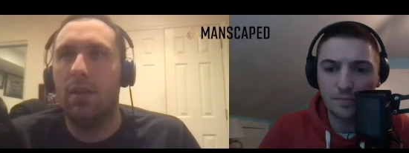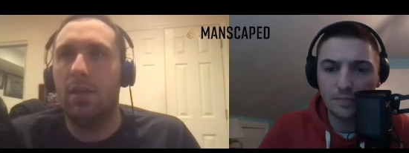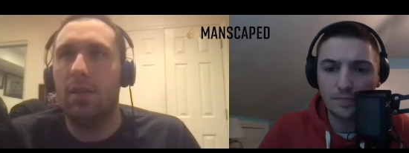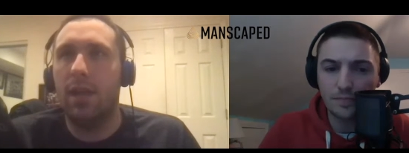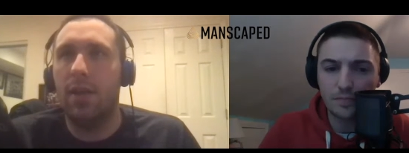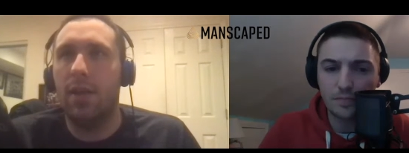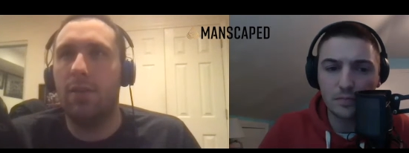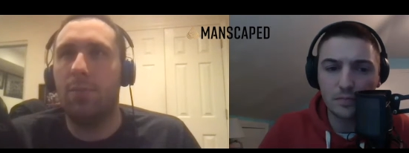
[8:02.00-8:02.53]

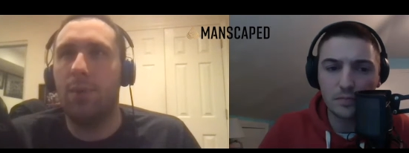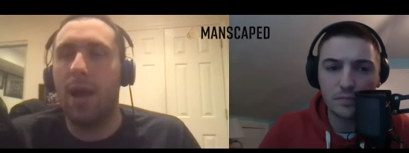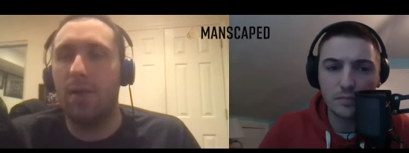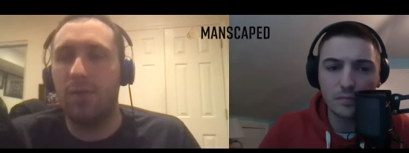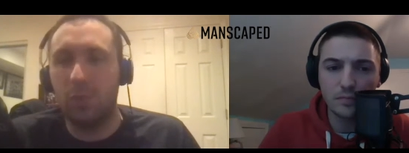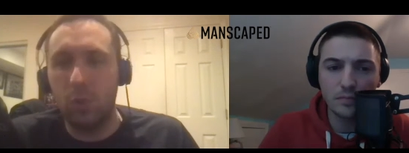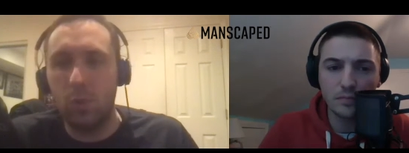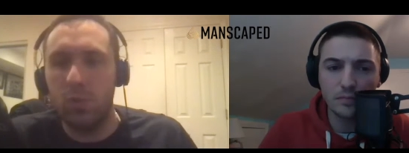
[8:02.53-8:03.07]
Speaker 1: and the
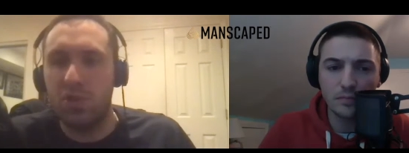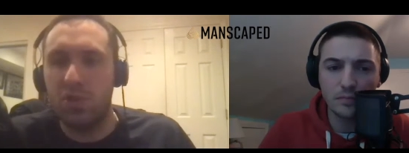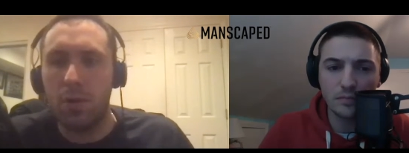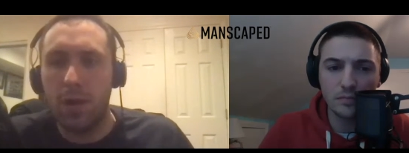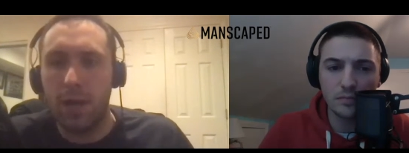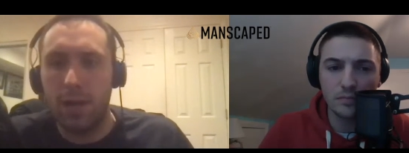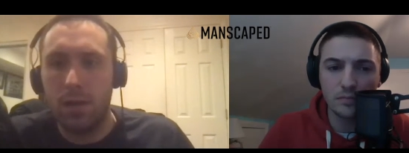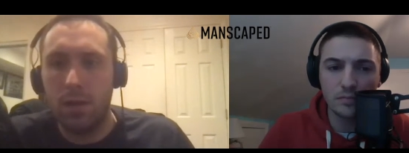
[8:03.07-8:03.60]
Browns lose, they're
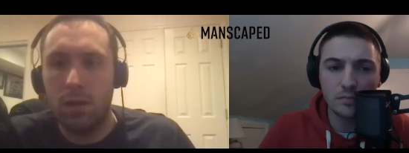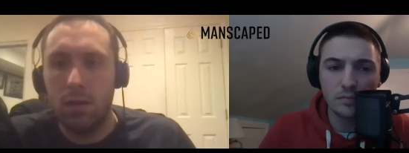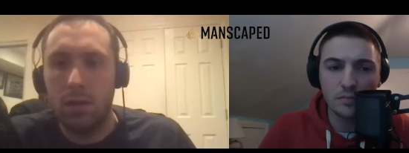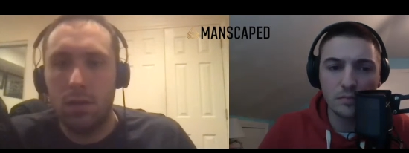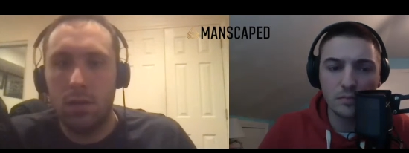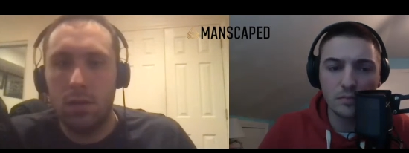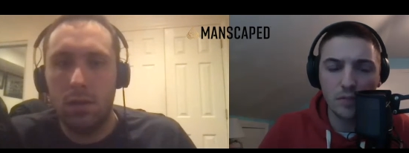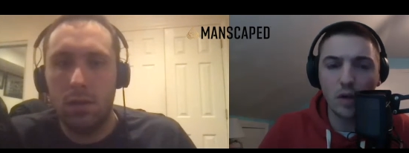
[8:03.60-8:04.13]
in.
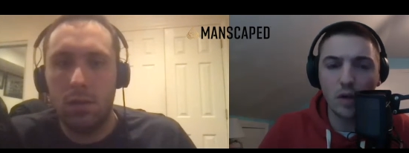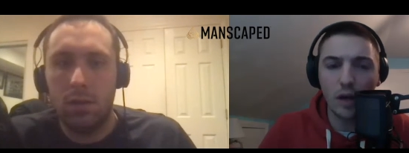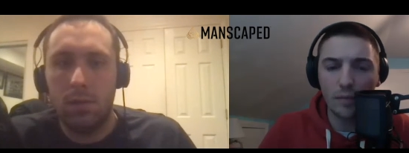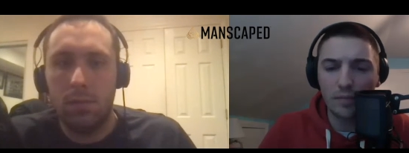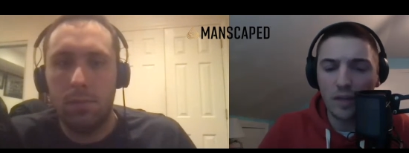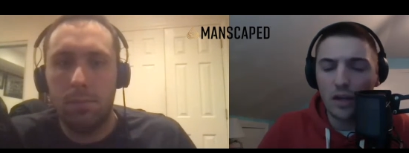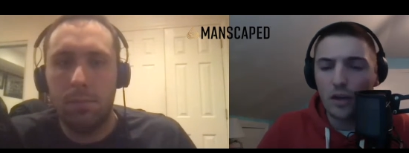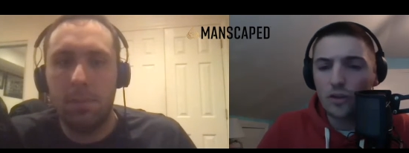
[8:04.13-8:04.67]
Speaker 2: Okay.
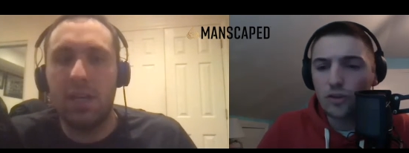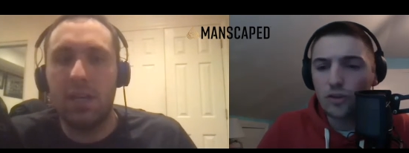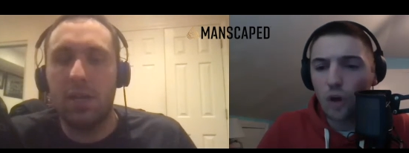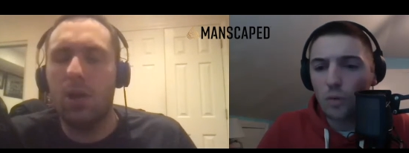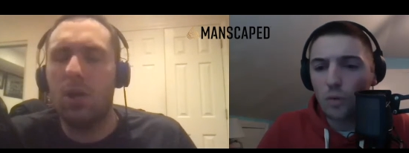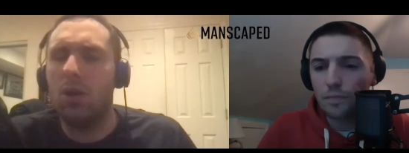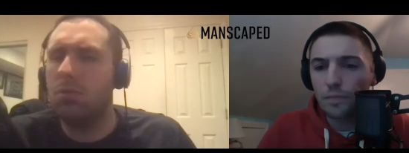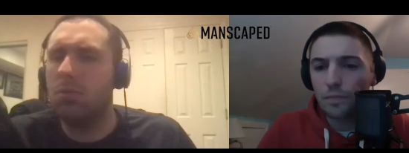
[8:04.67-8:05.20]
Speaker 1: Because,
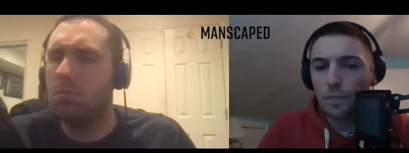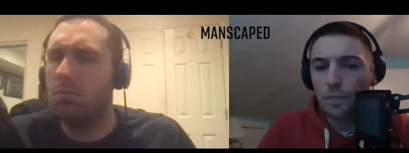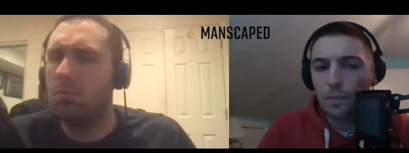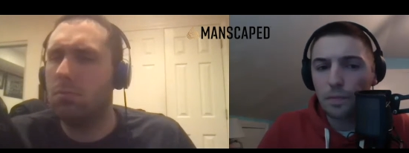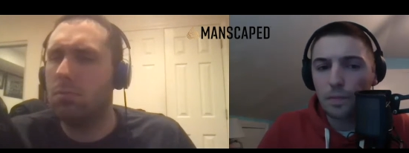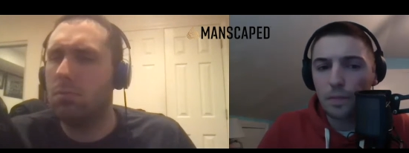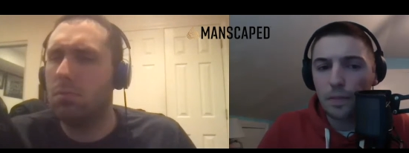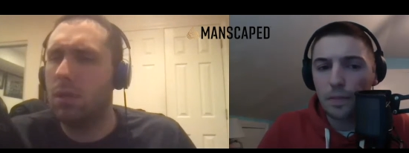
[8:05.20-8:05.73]
so
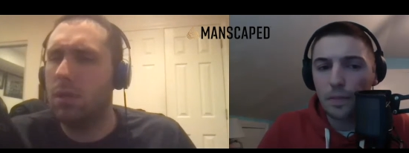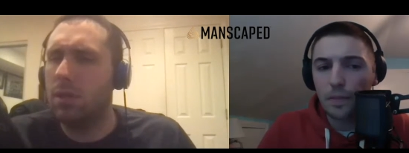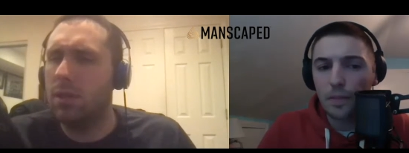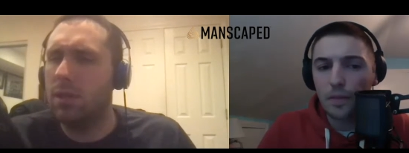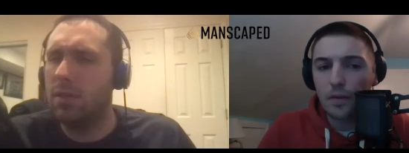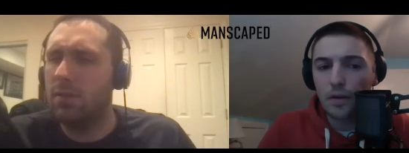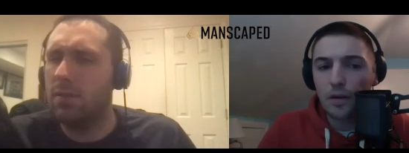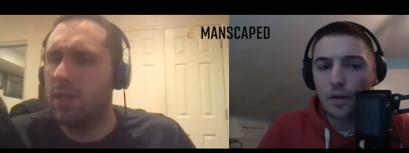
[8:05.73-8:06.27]
does
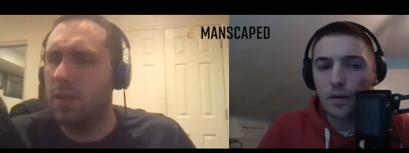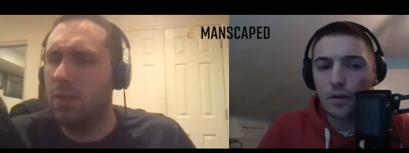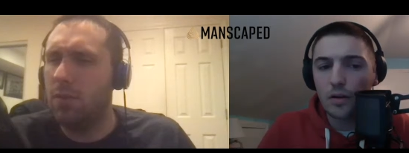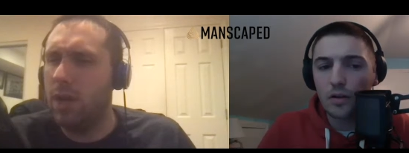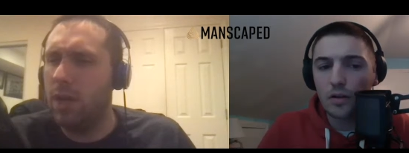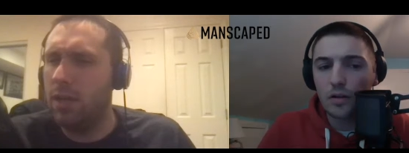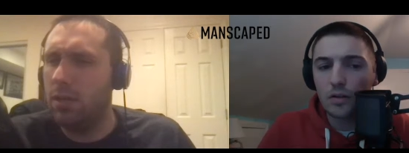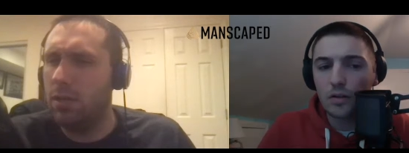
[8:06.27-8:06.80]
that sound
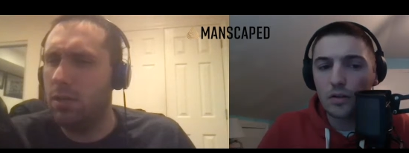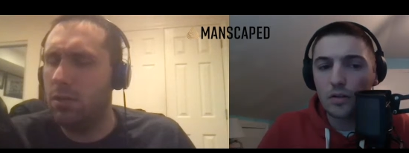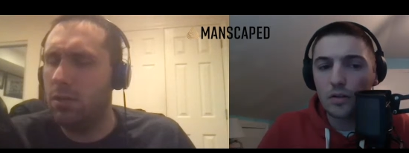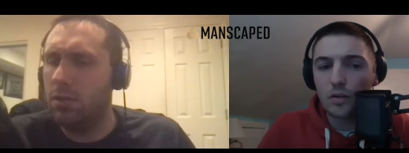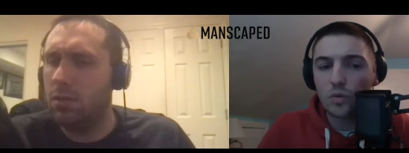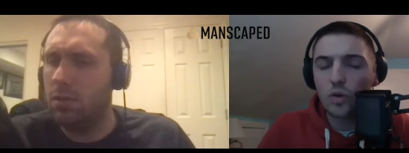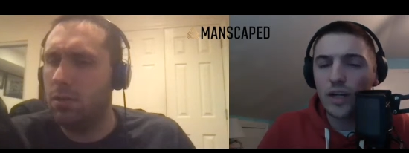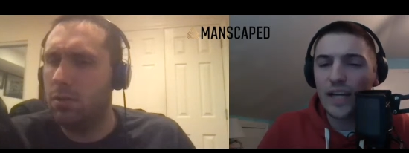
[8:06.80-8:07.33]
right?
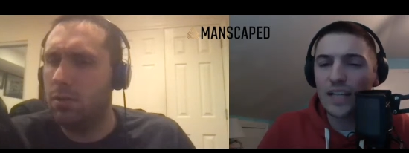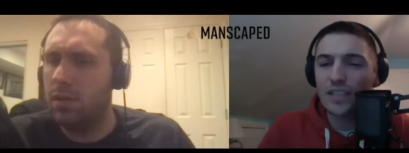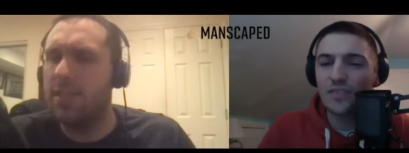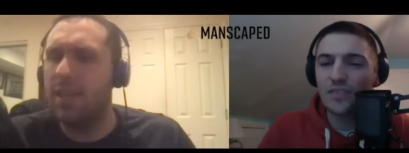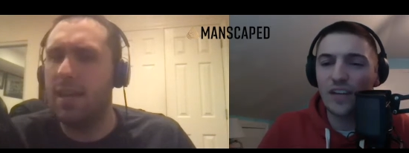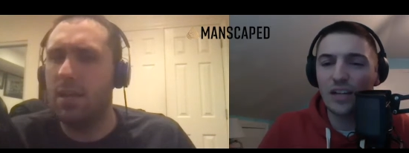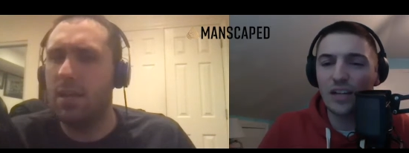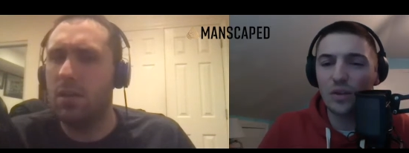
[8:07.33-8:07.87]
Speaker 2: Well, I guess it's,
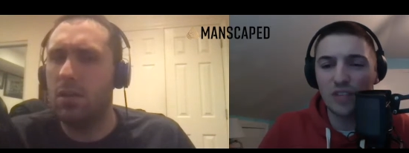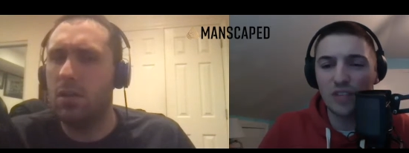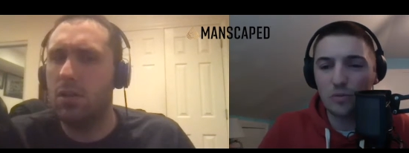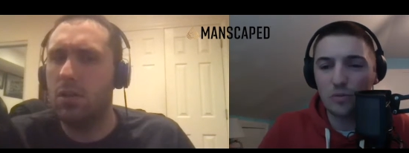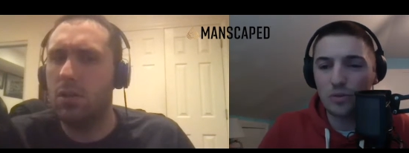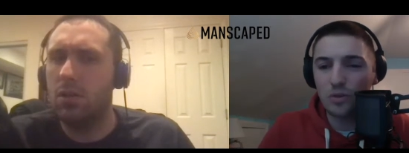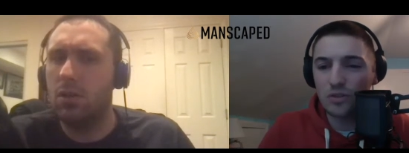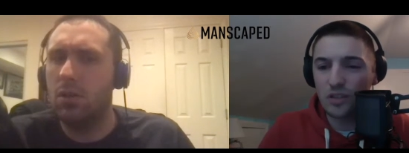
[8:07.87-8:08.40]
if any of those
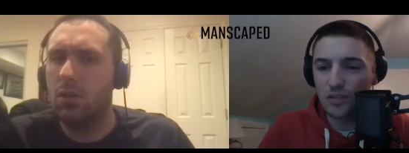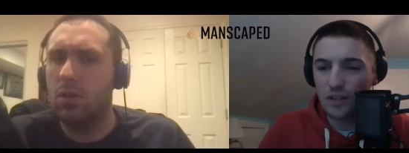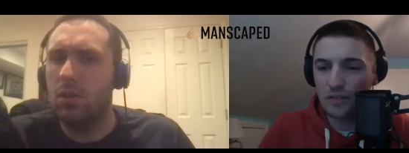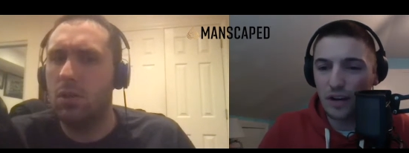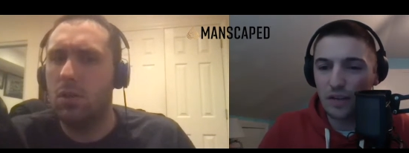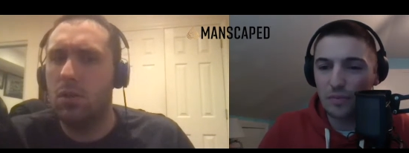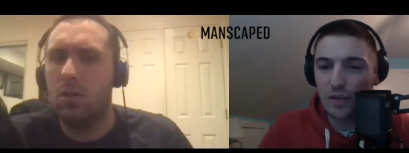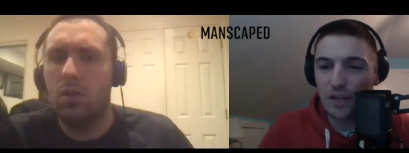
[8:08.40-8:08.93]
teams lose, they're in,
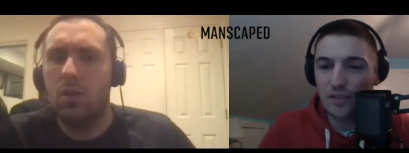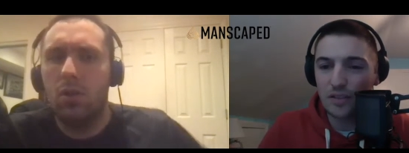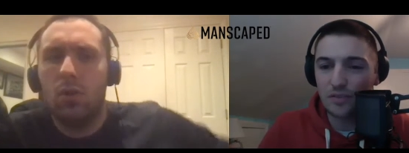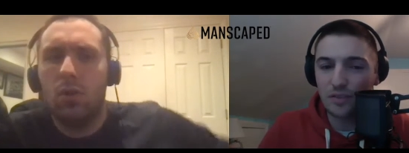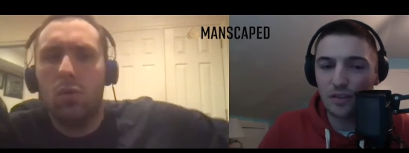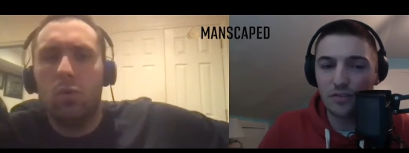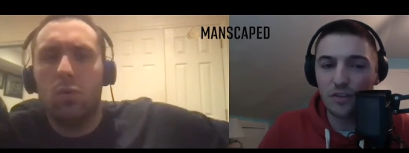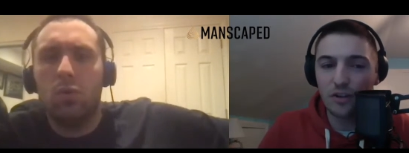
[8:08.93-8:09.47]
right? Because if,
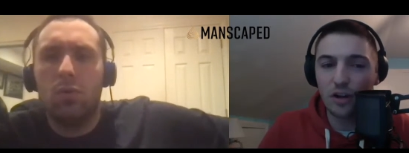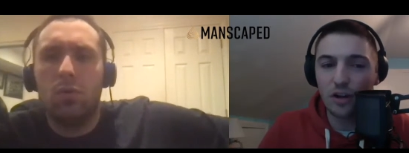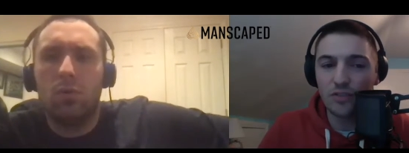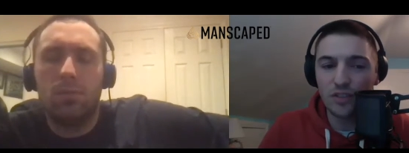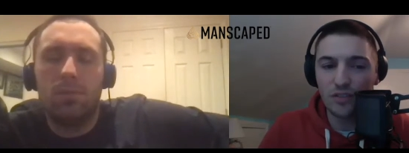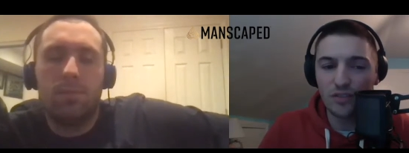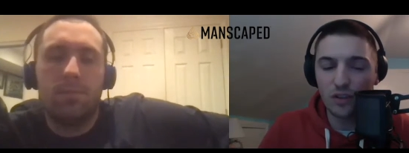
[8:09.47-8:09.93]
if they're all if they're